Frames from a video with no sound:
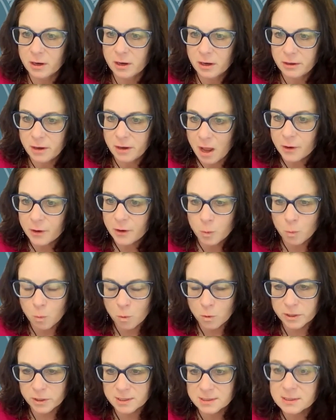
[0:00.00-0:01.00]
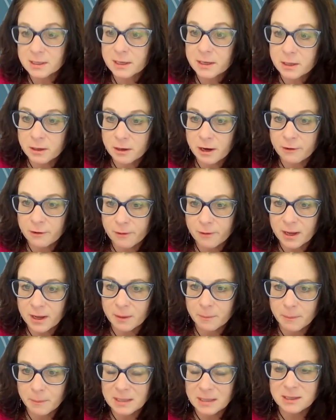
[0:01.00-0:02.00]
non-awardees, and I
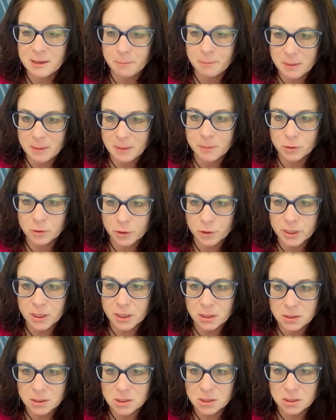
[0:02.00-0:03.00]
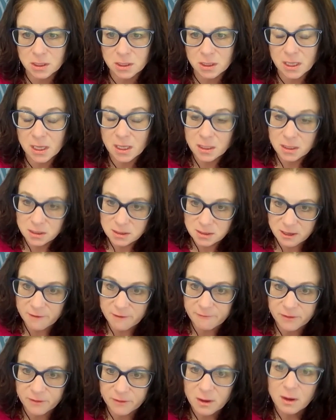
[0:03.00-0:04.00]
recommend that people look into the
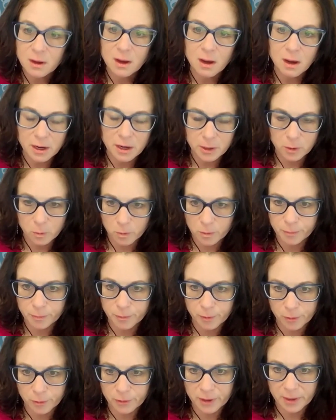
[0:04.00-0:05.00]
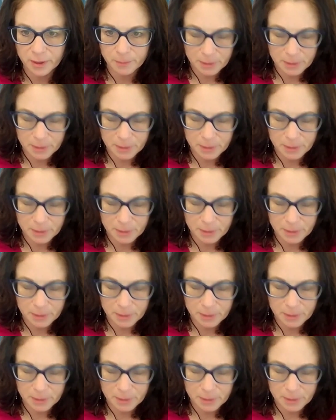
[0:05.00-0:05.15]
NSF I-Core program.